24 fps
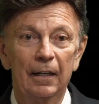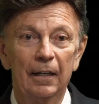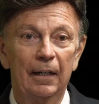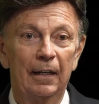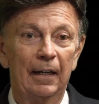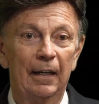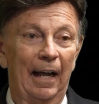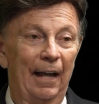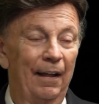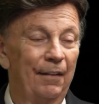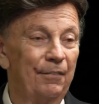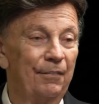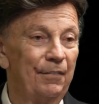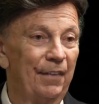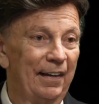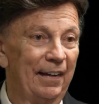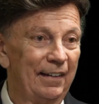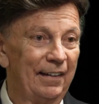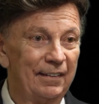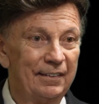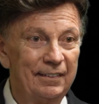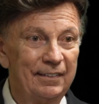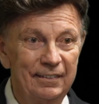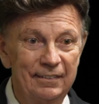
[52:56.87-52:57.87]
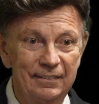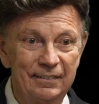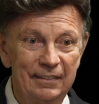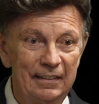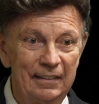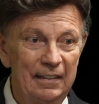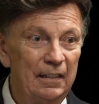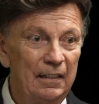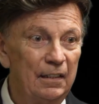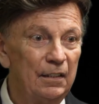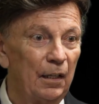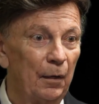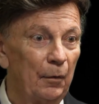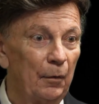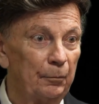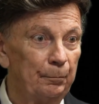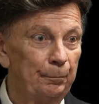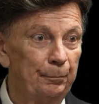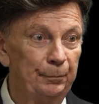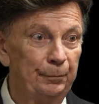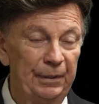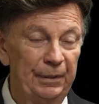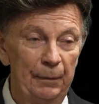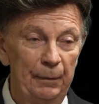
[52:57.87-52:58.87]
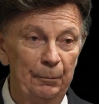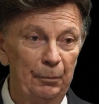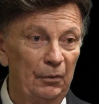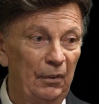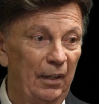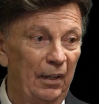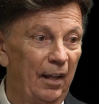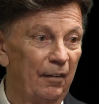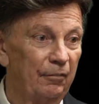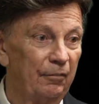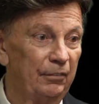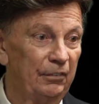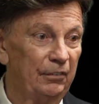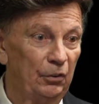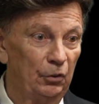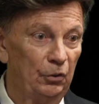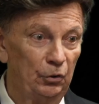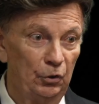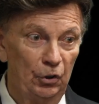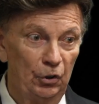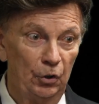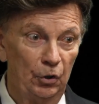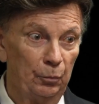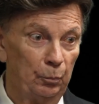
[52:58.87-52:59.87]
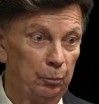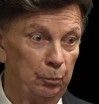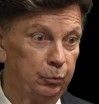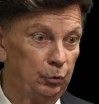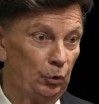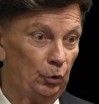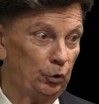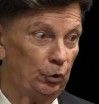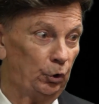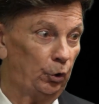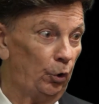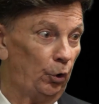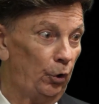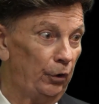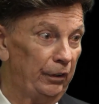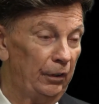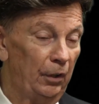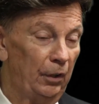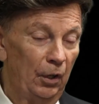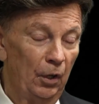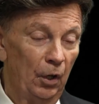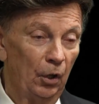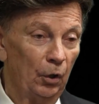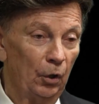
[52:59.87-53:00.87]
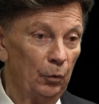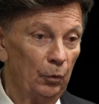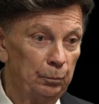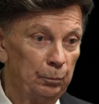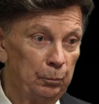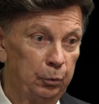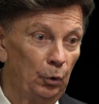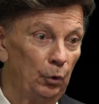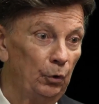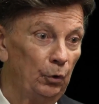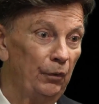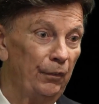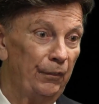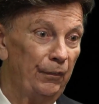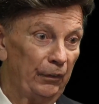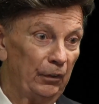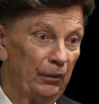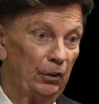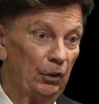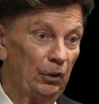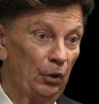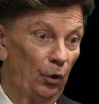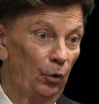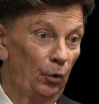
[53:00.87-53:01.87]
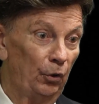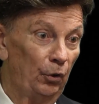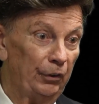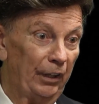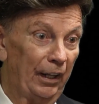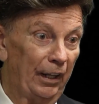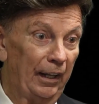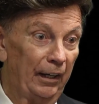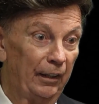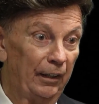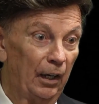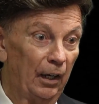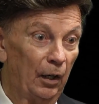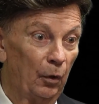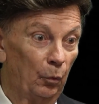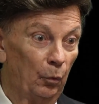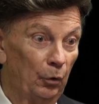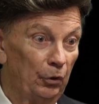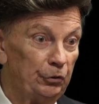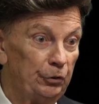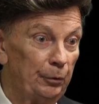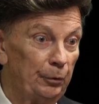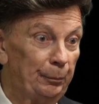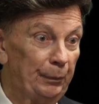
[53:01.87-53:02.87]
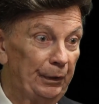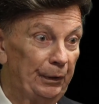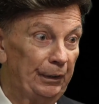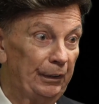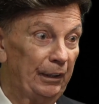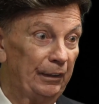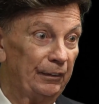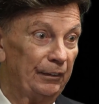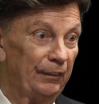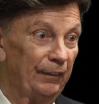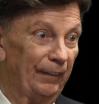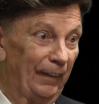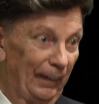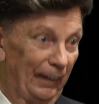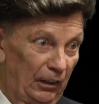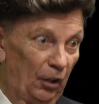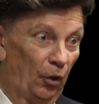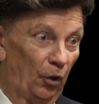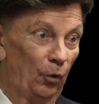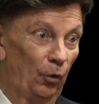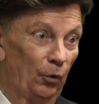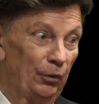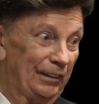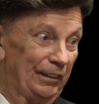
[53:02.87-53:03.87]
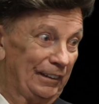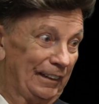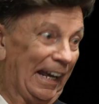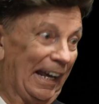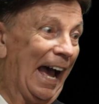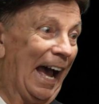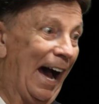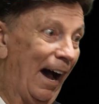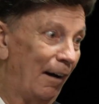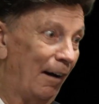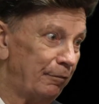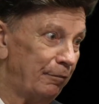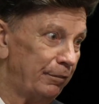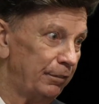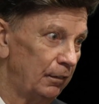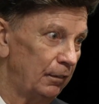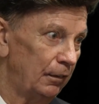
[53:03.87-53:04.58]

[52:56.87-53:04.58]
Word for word: and they see the people have coined, pooled their gold and are worshiping the golden calf.